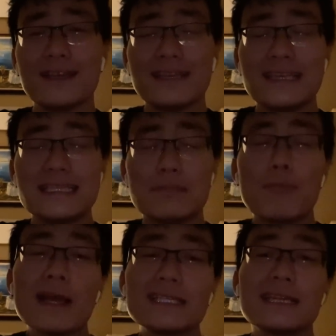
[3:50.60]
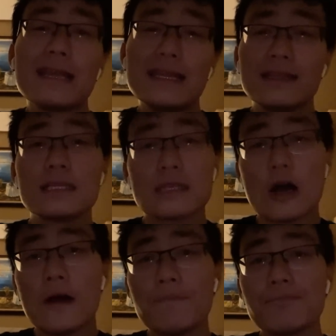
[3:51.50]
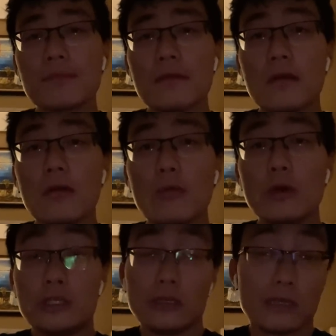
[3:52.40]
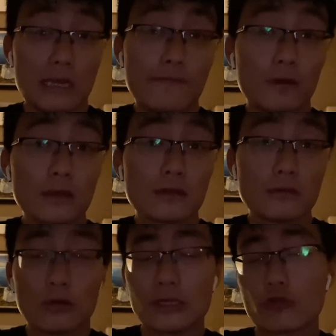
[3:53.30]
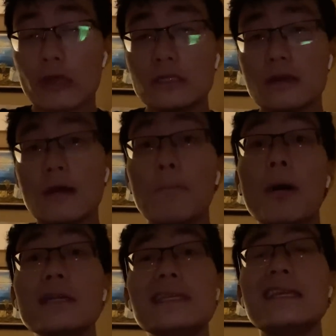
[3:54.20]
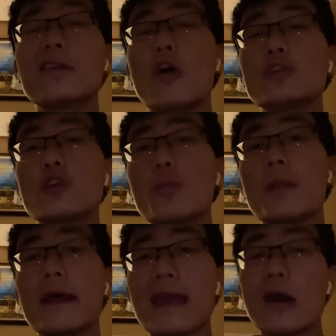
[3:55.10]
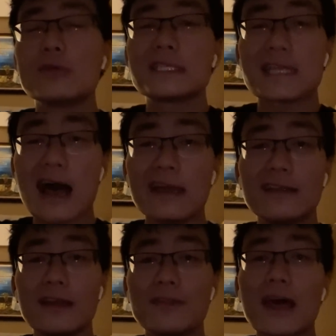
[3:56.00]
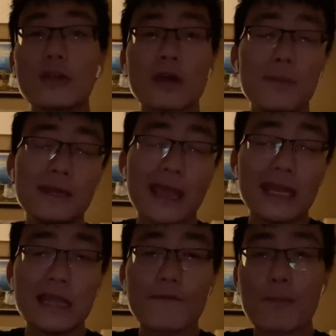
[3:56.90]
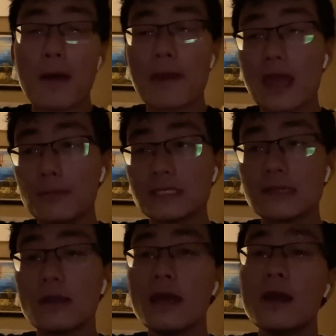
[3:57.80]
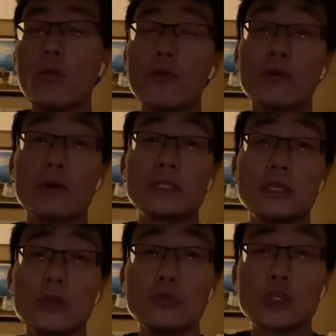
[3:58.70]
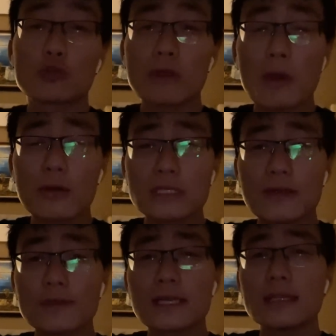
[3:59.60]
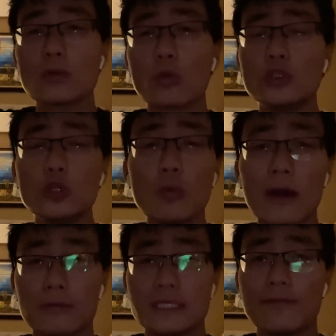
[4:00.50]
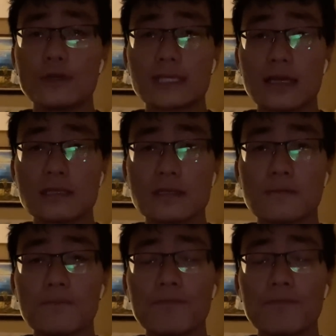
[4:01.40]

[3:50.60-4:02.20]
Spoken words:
He's best in the slot, which is a need for us, so that's great. But he can also play outside, and that'll come in handy for Pep Hamilton, whether he wants to use 3 wide receiver sets or 2 wide receiver sets.